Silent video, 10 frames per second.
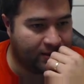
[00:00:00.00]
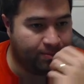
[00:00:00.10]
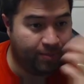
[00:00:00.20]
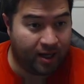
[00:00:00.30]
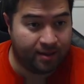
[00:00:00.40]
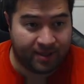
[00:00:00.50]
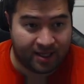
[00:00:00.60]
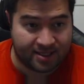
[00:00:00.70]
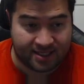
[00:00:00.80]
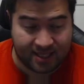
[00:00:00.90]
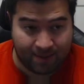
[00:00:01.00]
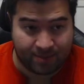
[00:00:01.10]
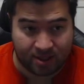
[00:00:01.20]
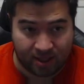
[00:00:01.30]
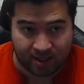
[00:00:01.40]
But because the type is
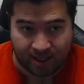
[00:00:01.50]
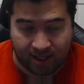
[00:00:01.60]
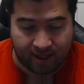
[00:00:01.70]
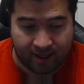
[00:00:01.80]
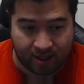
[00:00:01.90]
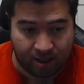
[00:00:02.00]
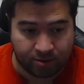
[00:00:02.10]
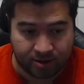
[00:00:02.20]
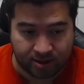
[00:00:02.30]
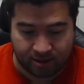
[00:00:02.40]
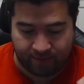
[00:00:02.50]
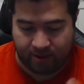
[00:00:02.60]
already there, it knows it's going to be an